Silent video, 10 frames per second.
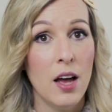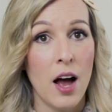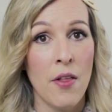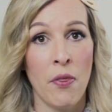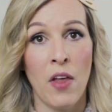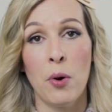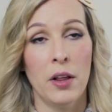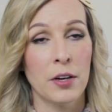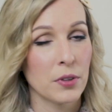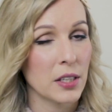And then that will
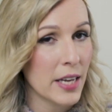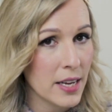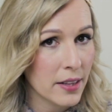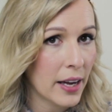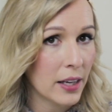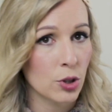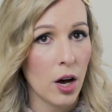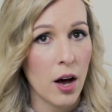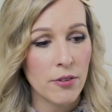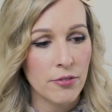like really take the edge
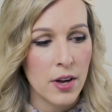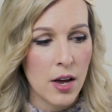off.